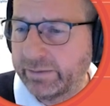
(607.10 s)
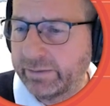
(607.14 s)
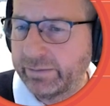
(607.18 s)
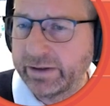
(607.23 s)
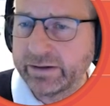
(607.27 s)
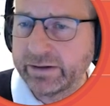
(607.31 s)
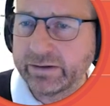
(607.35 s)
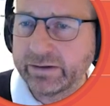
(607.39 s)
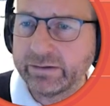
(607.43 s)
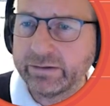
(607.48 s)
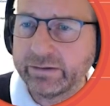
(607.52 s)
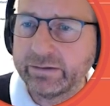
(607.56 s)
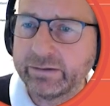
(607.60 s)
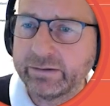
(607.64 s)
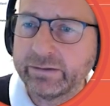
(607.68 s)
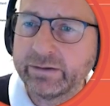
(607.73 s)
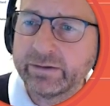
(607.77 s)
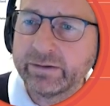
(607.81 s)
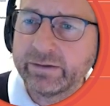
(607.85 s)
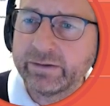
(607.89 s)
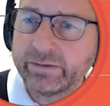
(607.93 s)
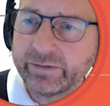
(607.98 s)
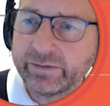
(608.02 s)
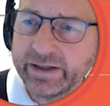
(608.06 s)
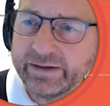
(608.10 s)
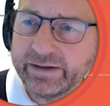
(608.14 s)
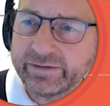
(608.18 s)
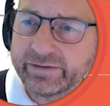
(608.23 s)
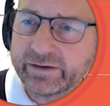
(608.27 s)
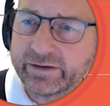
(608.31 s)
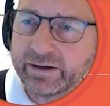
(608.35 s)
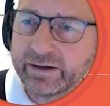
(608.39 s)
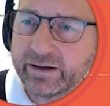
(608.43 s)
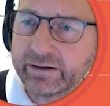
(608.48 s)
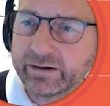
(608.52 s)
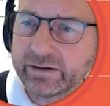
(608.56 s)
maybe to
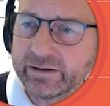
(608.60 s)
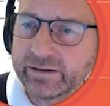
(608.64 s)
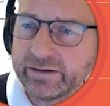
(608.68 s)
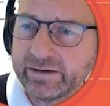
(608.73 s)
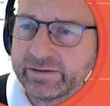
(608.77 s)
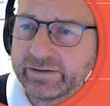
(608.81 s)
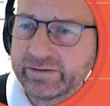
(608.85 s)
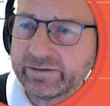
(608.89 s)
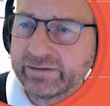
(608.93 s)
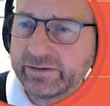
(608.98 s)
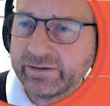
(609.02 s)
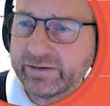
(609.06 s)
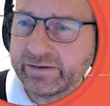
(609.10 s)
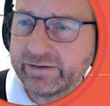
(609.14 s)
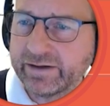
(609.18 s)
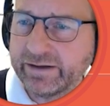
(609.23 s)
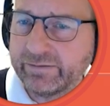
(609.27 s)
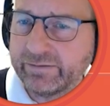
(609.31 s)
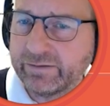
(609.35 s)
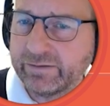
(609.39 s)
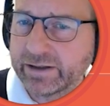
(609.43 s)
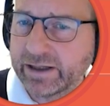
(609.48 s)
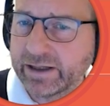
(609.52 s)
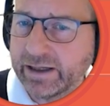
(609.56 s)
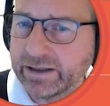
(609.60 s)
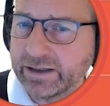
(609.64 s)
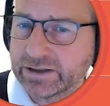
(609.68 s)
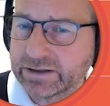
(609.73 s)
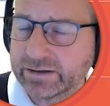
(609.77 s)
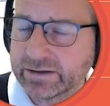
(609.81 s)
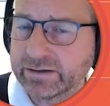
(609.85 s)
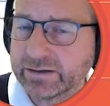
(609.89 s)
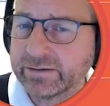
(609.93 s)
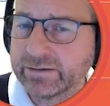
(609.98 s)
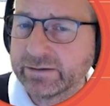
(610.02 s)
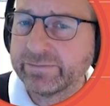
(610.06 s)
restart this receive
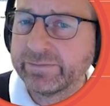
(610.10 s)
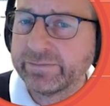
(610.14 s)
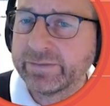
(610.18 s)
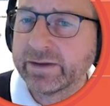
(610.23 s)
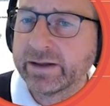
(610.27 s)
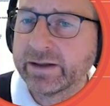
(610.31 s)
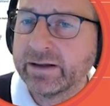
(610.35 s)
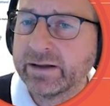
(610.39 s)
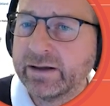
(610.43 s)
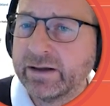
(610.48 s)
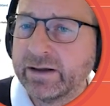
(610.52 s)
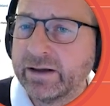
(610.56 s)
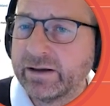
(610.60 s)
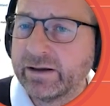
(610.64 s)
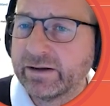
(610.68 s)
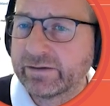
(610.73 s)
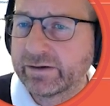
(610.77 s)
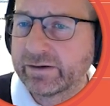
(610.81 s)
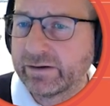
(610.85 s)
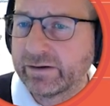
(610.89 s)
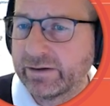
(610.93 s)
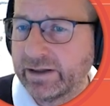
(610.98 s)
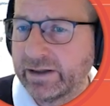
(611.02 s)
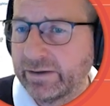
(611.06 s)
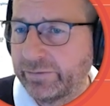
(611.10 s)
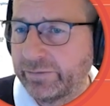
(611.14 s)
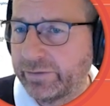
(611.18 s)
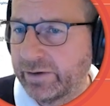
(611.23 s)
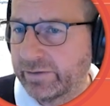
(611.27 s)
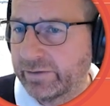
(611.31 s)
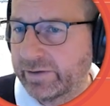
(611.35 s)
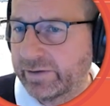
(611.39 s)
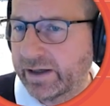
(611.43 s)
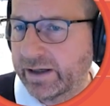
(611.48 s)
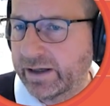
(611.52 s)
location. So in a few